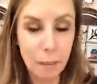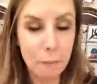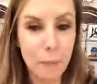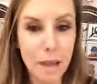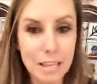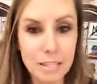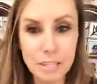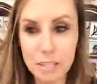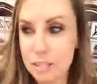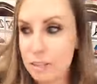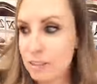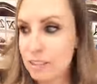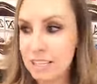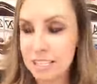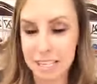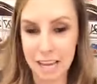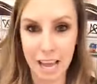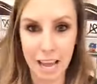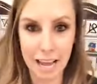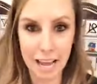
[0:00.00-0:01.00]
message of
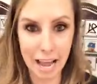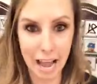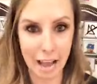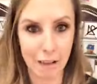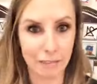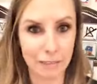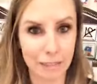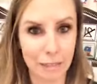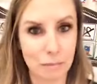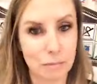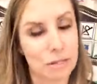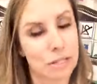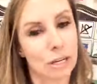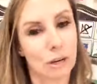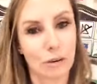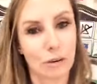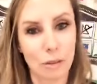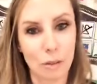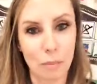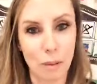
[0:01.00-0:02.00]
the day, having them
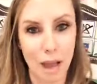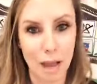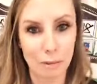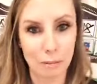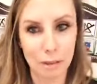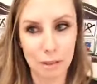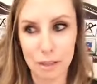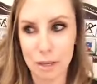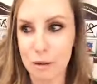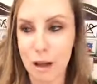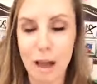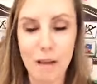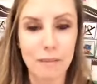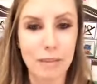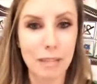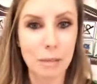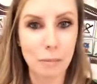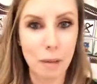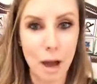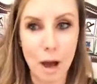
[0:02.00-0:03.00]
share the pen with you,
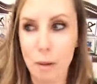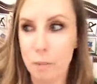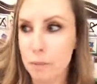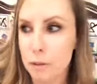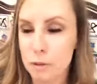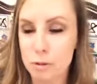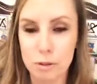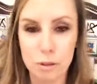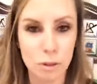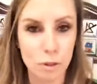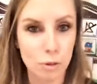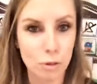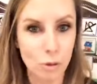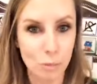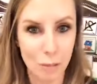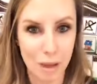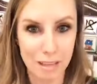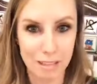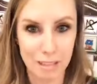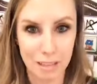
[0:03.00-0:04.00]
having them help you do
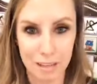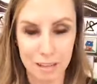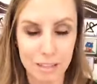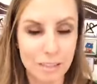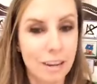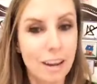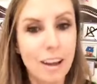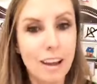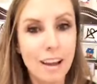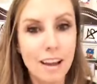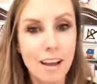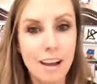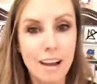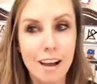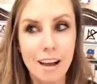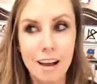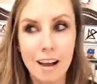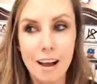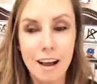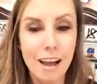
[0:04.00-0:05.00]
the message
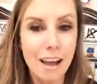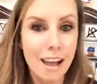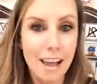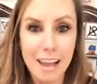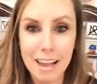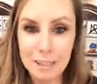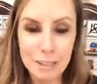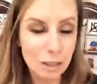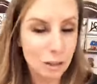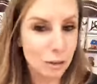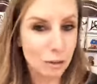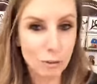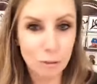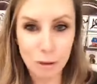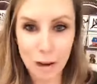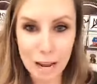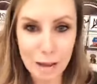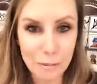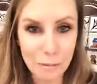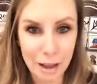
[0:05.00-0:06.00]
is a
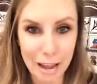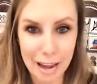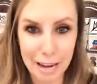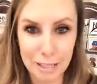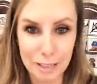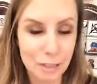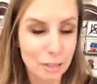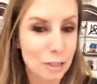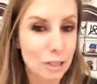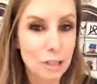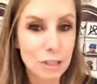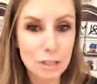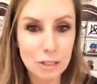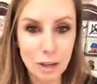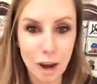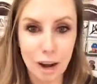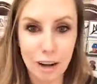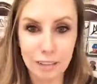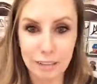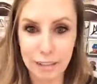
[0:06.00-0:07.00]
great way to
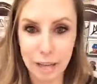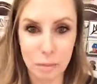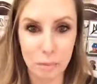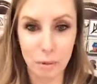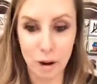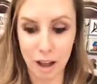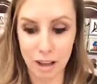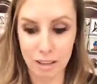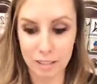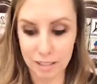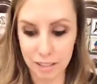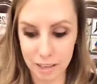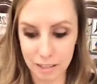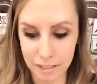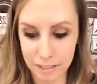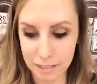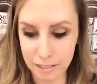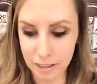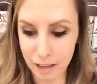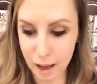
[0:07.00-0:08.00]
start that
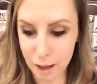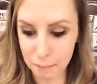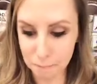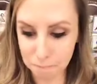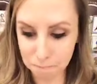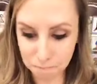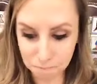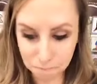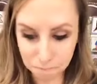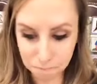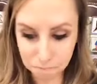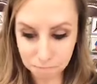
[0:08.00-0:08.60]
process. Um,